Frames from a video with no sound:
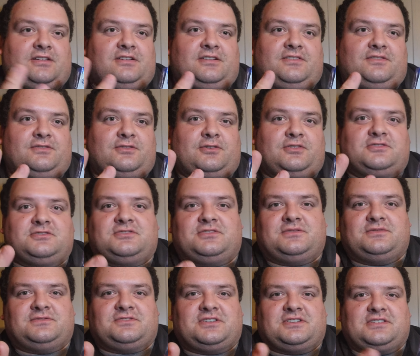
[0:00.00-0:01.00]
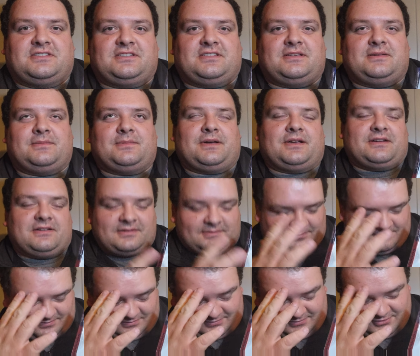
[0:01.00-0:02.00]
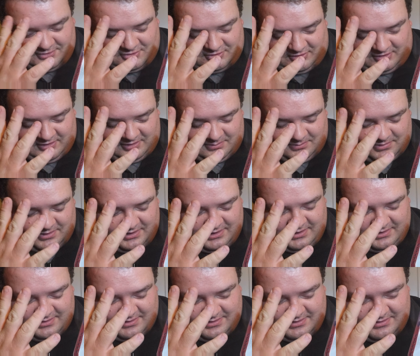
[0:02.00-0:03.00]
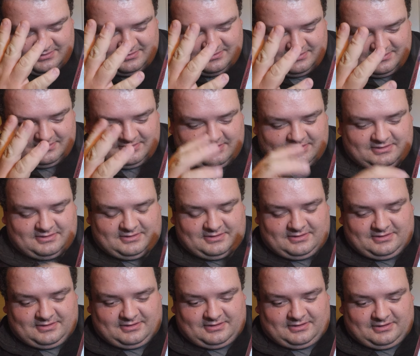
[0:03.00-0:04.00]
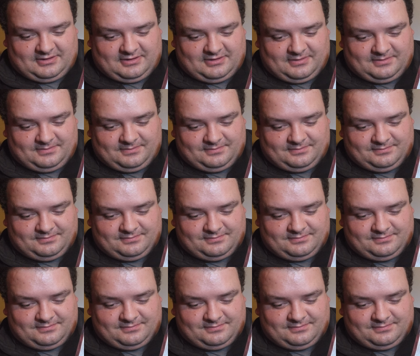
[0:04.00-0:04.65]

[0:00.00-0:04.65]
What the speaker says: of course, I'm trying to think about it, I'm drawing a blank, but